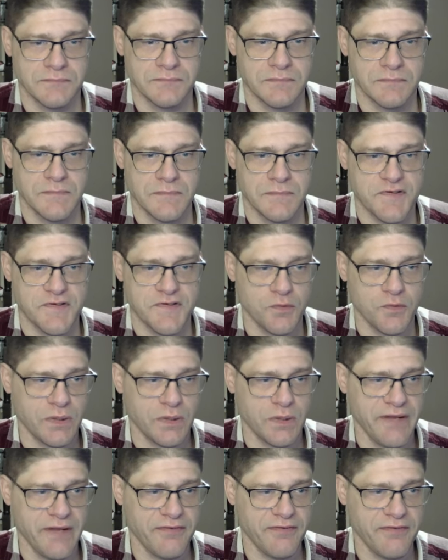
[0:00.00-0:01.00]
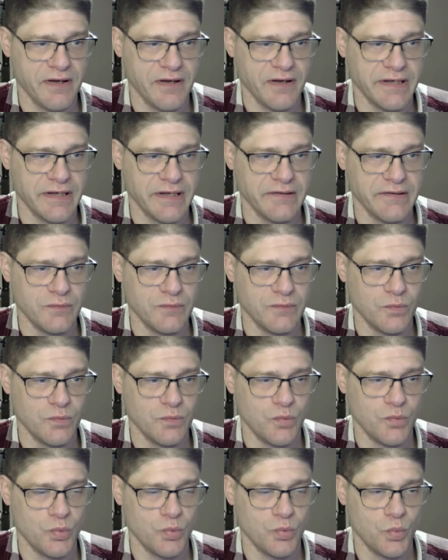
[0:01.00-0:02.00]
So what I thought I,
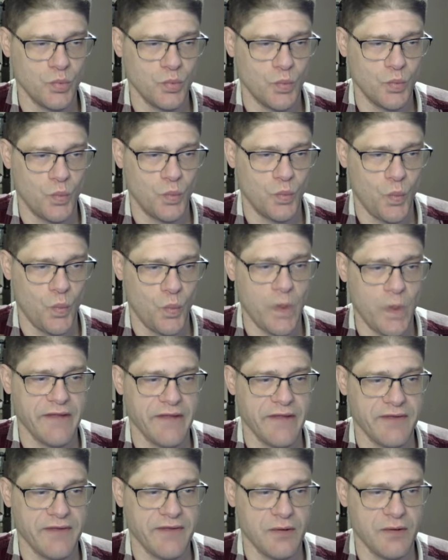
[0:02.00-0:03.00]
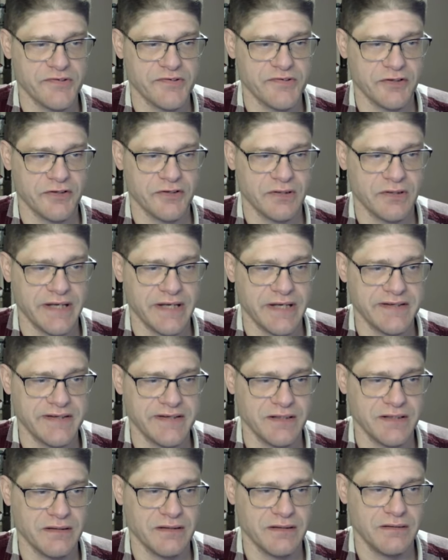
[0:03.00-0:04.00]
what I thought was a good
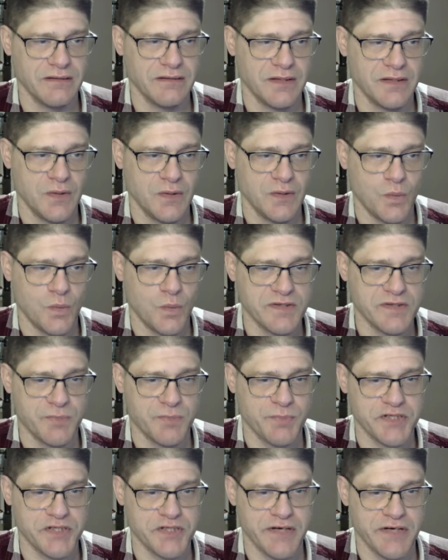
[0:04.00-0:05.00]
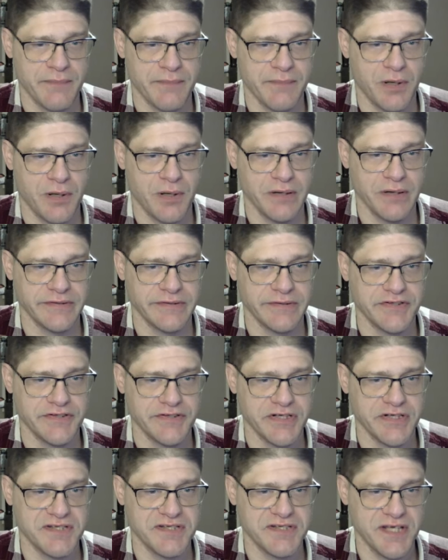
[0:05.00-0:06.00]
idea was pushing the pawn to
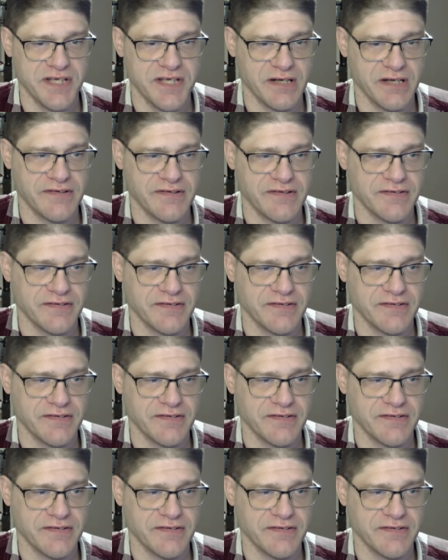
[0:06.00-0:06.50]
g6,